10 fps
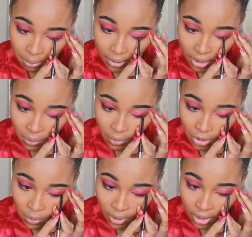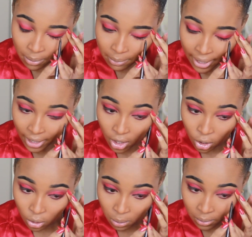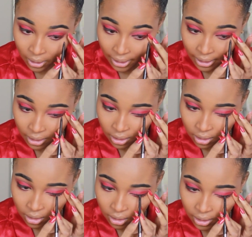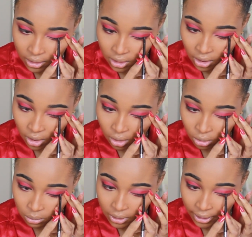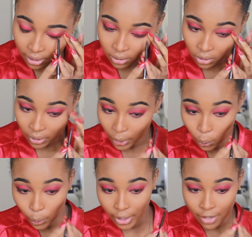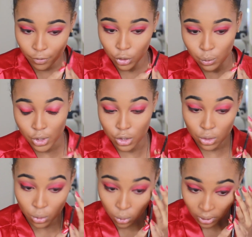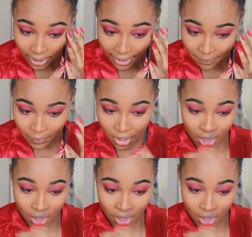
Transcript: but when you come back home, like, or like to your hometown or like wherever you went to school at,